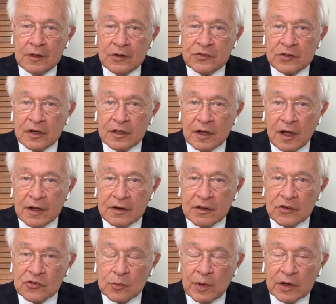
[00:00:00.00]
silly
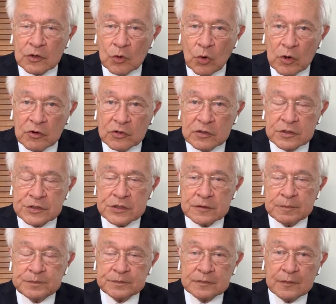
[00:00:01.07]
ideas about quotas,